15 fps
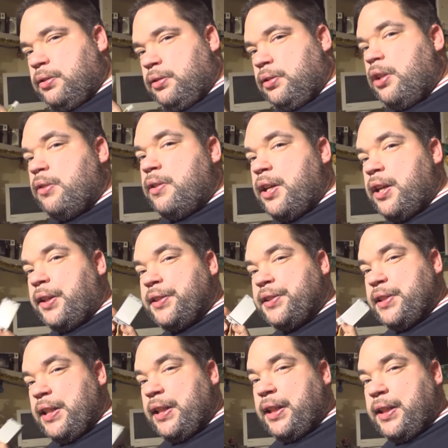no luck
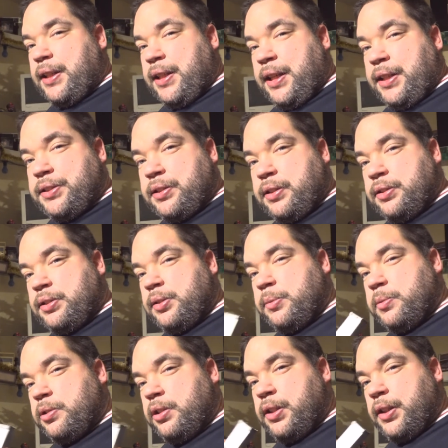selling Cat's Custom
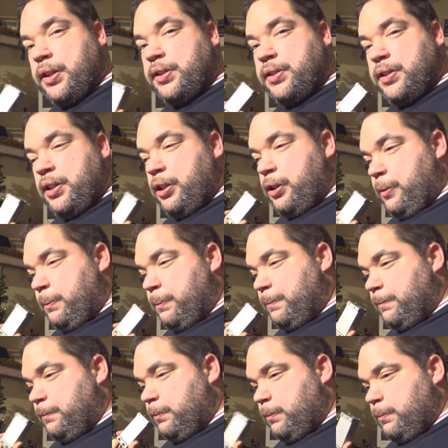Trikes
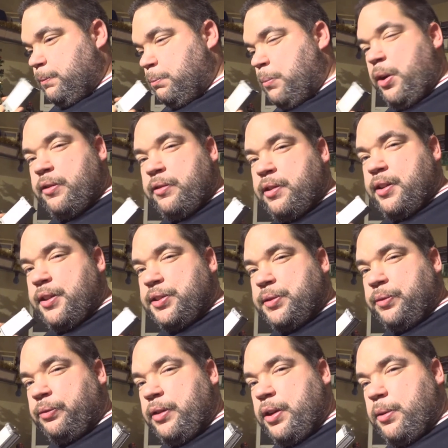motorised
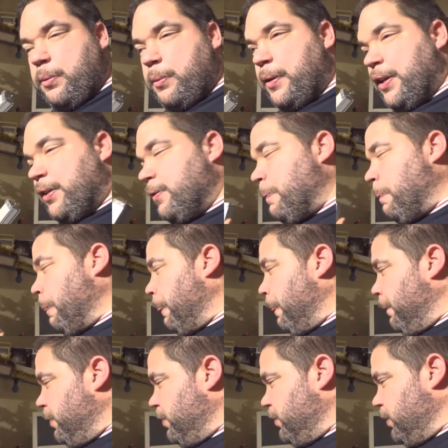front wheel.
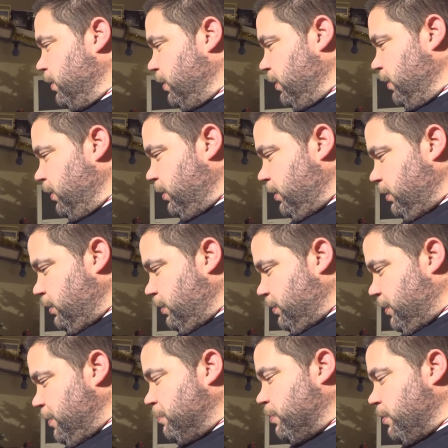
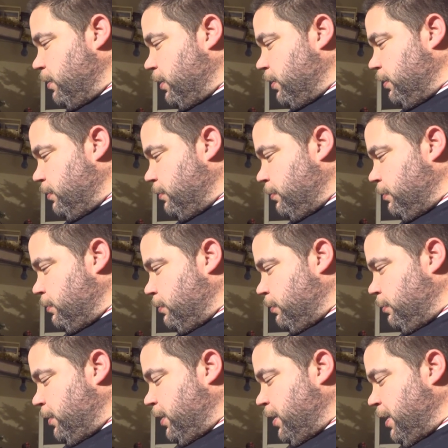Seems like
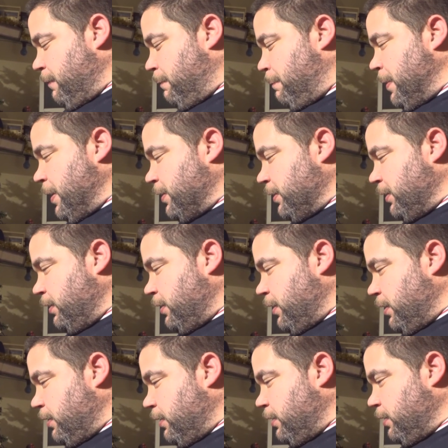we'd have better
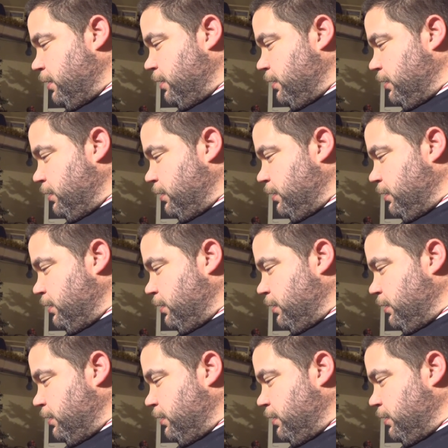luck,